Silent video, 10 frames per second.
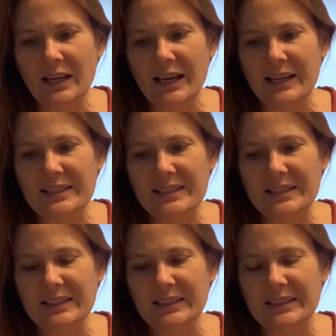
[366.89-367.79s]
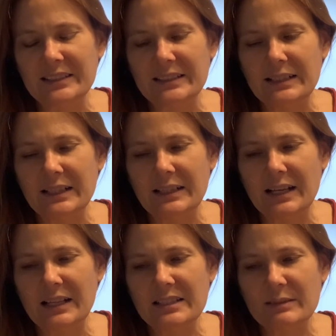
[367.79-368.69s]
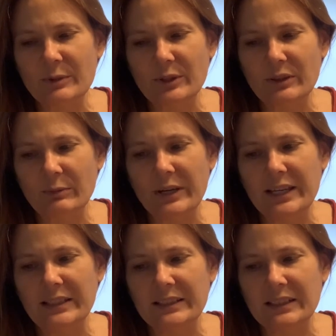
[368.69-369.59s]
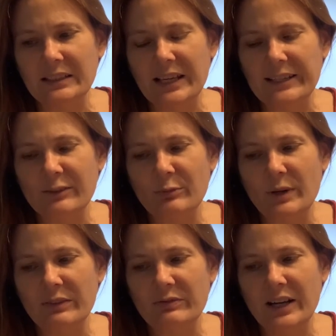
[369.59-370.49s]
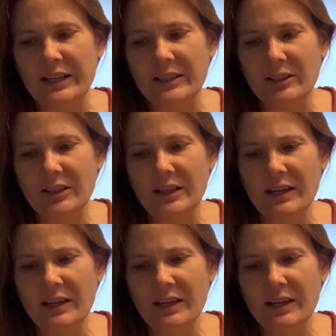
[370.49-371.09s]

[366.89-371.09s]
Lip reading: I see glistening gossamer thread in the light of my fire.